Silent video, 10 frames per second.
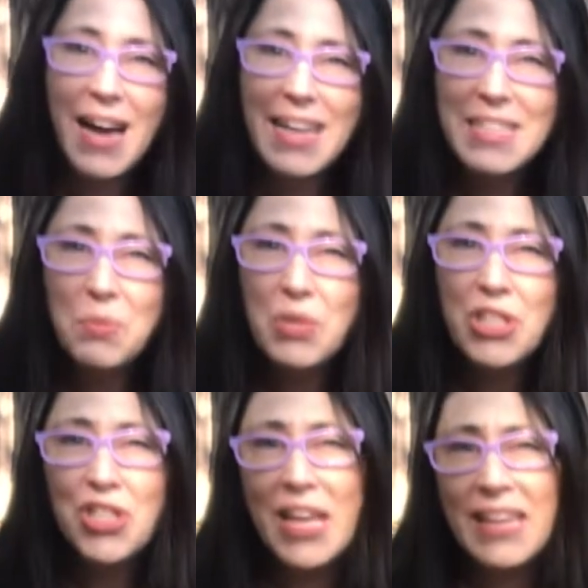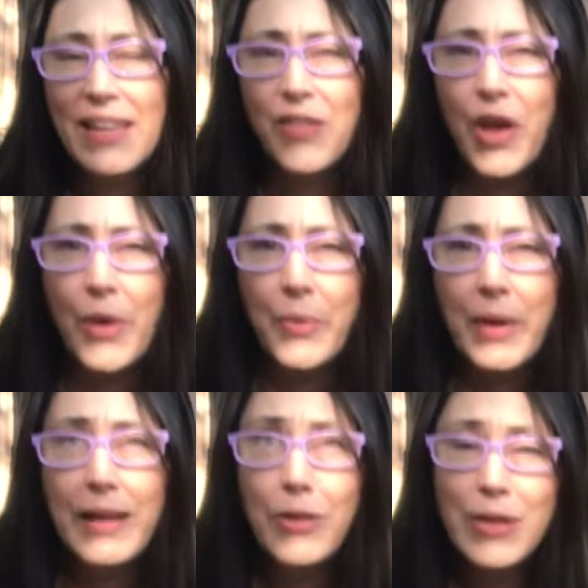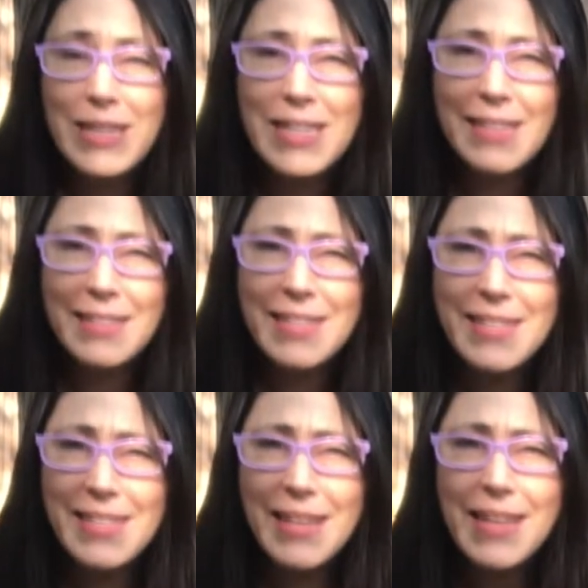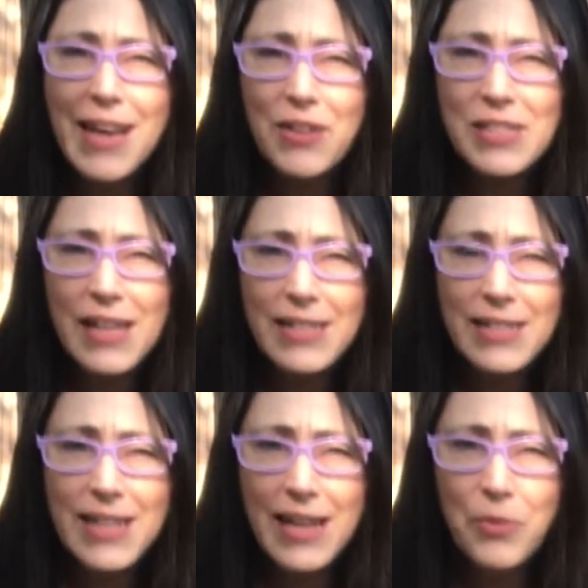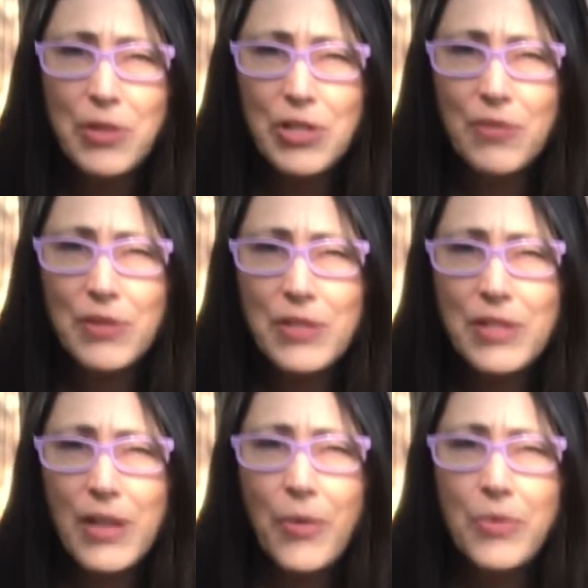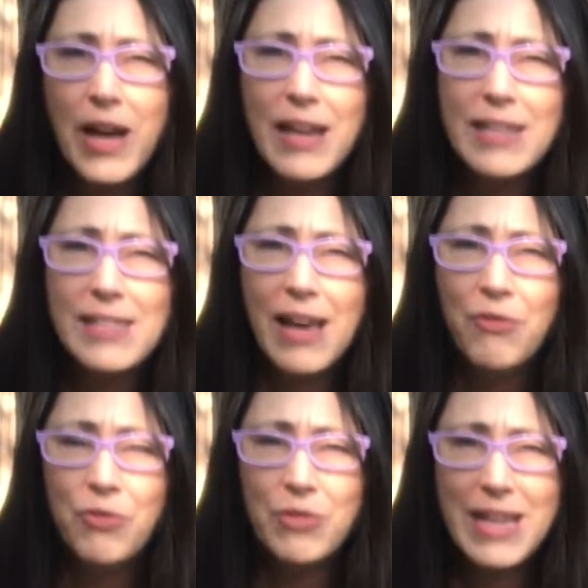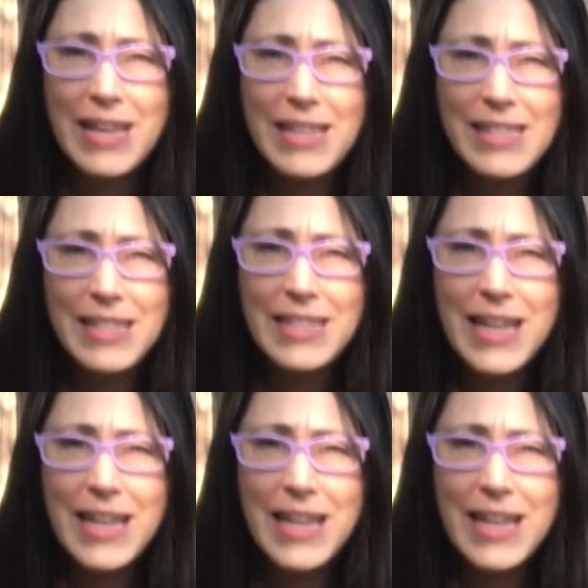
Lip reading: I did want to check in though. You can tell it's sunny outside today, which feels so nice after days and